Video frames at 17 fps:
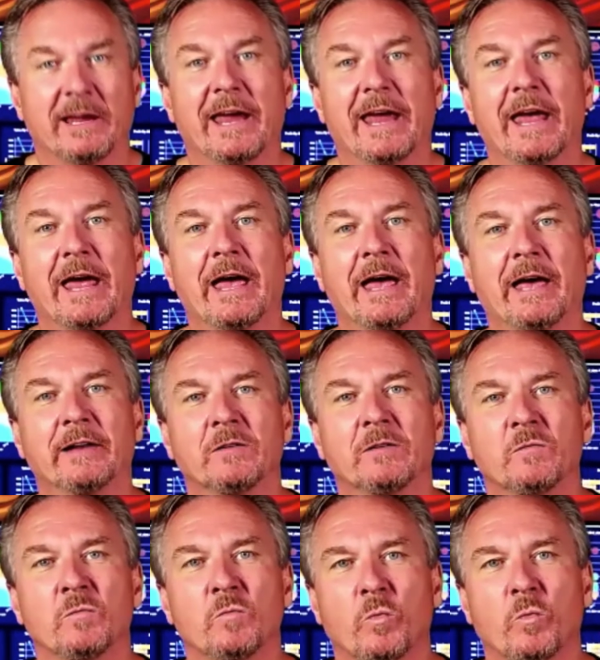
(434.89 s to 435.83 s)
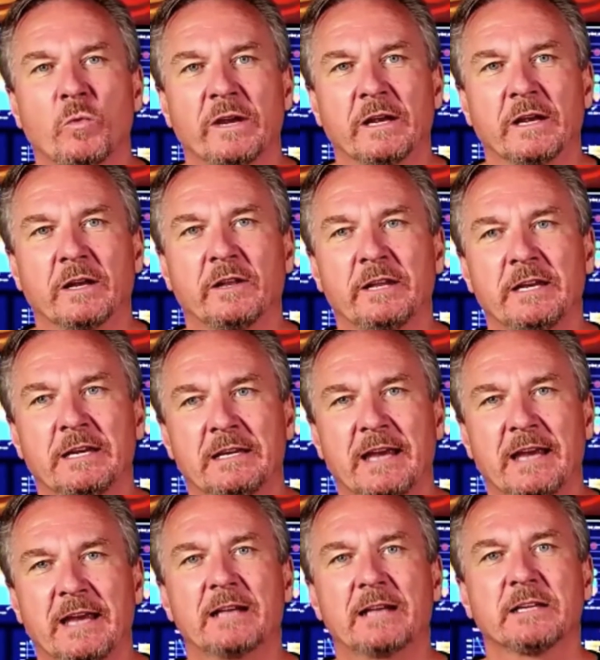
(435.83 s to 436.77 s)
And in
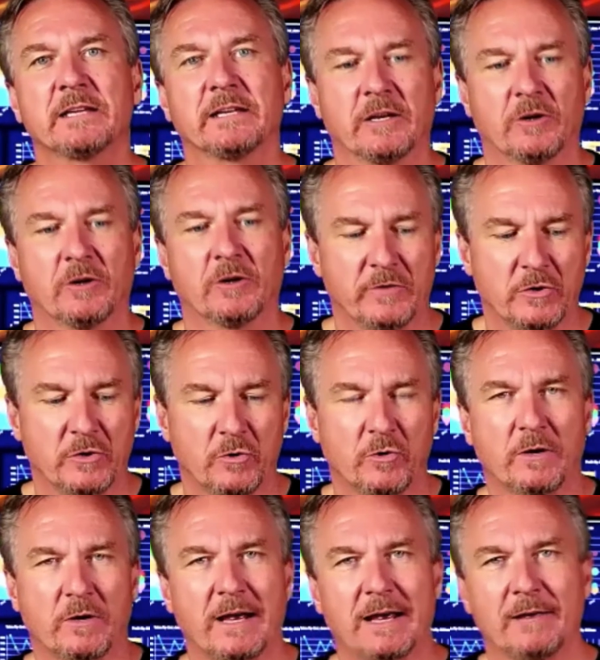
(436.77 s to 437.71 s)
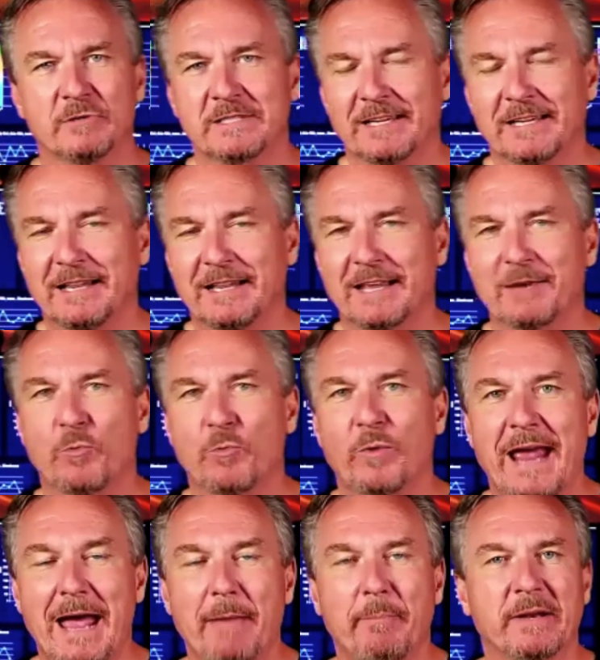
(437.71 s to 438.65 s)
the exit interview, I was saying, like,
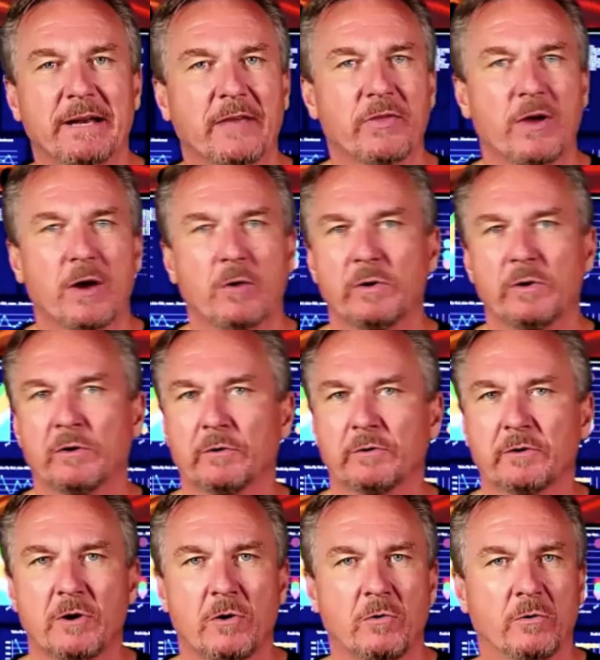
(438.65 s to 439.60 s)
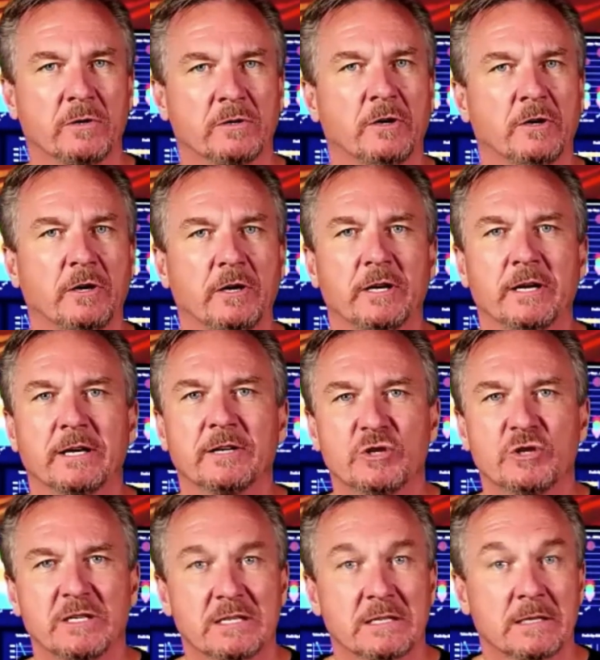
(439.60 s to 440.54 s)
what happened? I thought we were going good. And
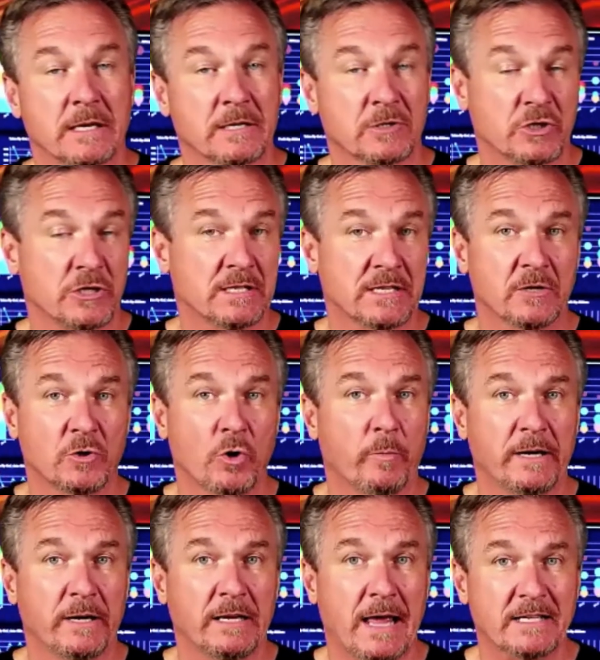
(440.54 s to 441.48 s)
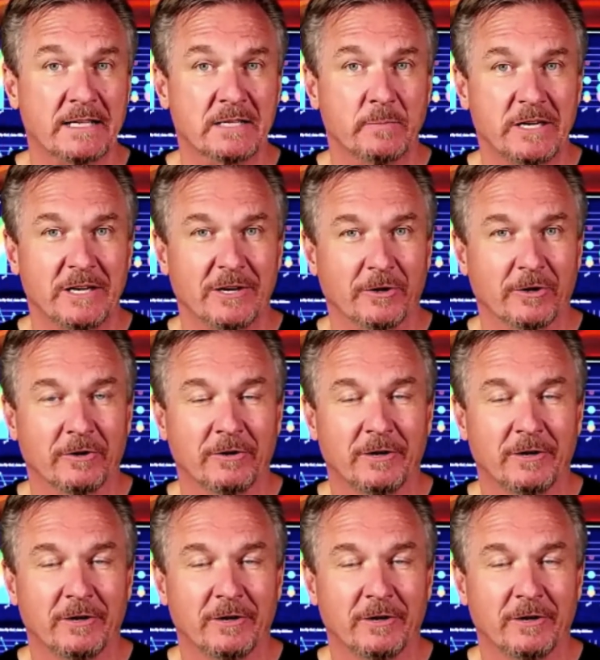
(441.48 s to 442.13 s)
she said, nobody likes me here.